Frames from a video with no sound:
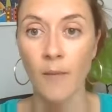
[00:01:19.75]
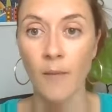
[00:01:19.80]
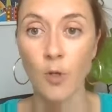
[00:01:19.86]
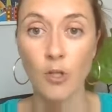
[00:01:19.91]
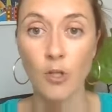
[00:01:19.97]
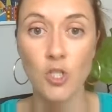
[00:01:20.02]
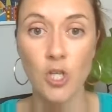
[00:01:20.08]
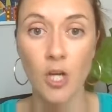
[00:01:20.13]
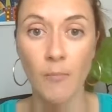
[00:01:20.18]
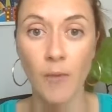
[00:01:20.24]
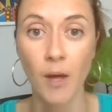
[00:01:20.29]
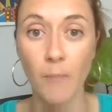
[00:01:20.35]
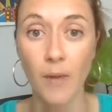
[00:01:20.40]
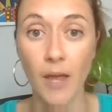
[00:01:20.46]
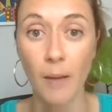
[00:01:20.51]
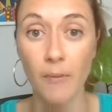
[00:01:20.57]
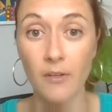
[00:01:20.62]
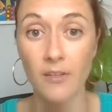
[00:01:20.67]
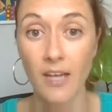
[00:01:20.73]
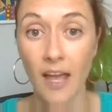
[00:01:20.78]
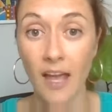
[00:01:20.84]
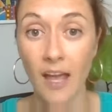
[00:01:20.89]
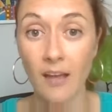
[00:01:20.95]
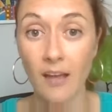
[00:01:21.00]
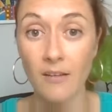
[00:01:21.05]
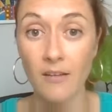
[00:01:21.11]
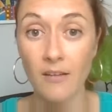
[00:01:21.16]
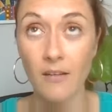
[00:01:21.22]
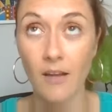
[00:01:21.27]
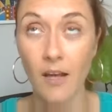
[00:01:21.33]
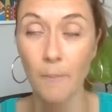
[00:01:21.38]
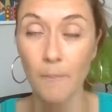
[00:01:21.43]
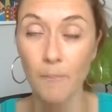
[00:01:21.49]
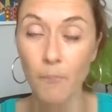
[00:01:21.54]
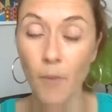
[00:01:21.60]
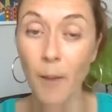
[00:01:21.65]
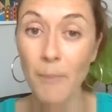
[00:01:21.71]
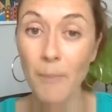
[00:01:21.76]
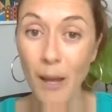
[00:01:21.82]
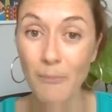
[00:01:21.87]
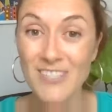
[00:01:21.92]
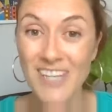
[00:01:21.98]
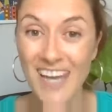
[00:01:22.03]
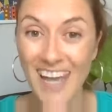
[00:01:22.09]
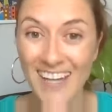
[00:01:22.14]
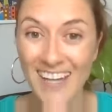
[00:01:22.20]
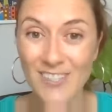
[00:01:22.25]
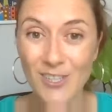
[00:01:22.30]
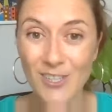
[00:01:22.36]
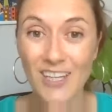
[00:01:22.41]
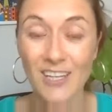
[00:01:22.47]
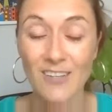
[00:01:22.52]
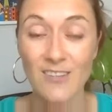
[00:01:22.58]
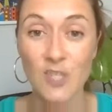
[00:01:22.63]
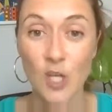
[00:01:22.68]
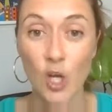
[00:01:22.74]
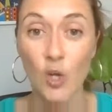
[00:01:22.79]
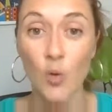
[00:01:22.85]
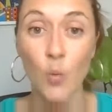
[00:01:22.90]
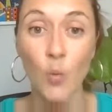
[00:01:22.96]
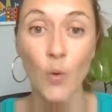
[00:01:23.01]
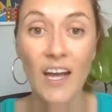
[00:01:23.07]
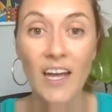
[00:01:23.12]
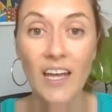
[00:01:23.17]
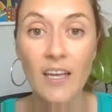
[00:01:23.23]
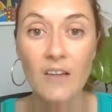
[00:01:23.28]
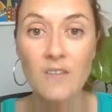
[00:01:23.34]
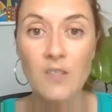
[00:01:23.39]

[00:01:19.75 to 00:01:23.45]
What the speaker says: your child might be able to handle in a certain way.